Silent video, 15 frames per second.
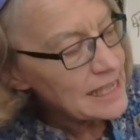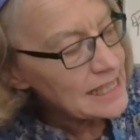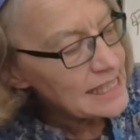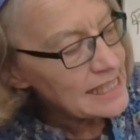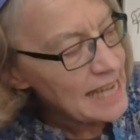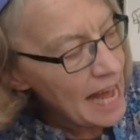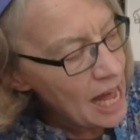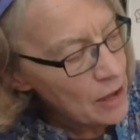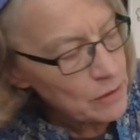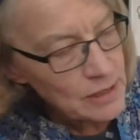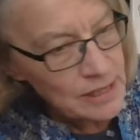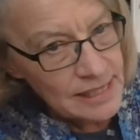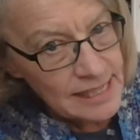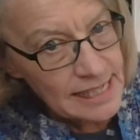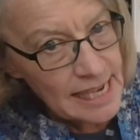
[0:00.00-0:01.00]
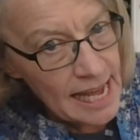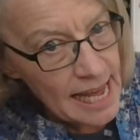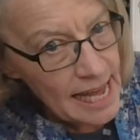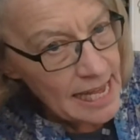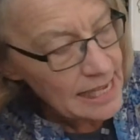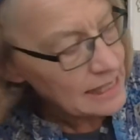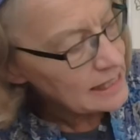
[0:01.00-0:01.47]

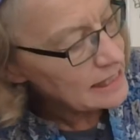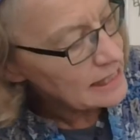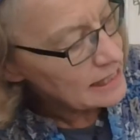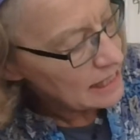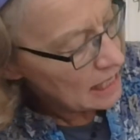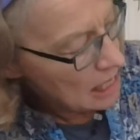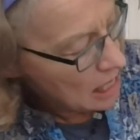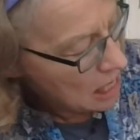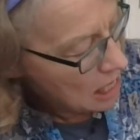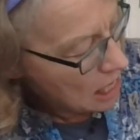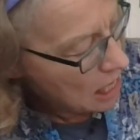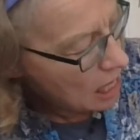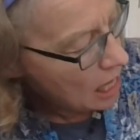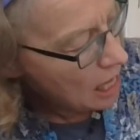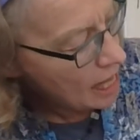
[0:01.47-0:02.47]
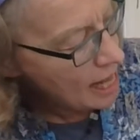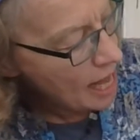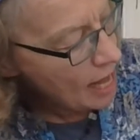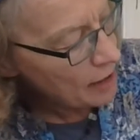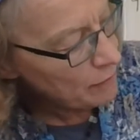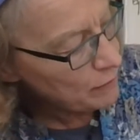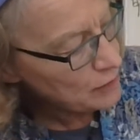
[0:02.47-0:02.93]
downstairs, I
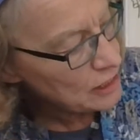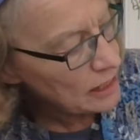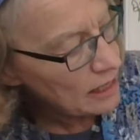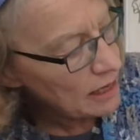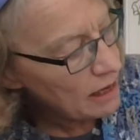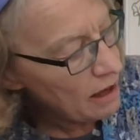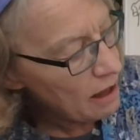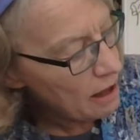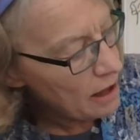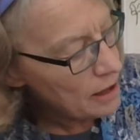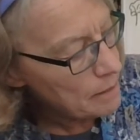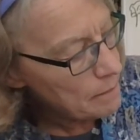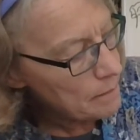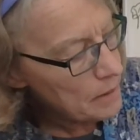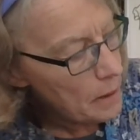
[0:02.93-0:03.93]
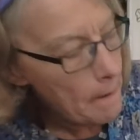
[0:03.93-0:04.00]
have to climb